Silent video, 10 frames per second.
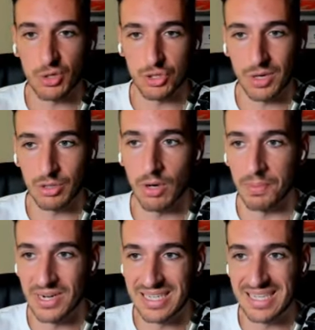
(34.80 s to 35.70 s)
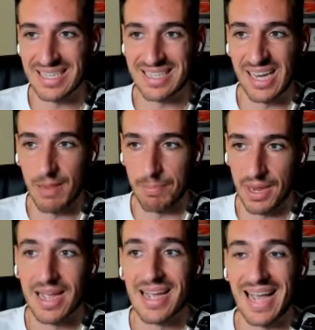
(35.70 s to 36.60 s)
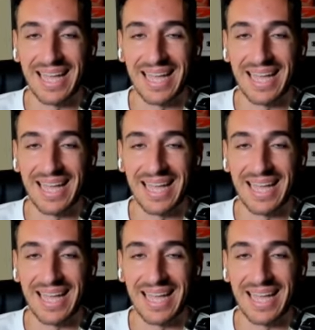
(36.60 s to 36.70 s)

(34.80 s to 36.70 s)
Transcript: let's go straight to the point. This is Slippy.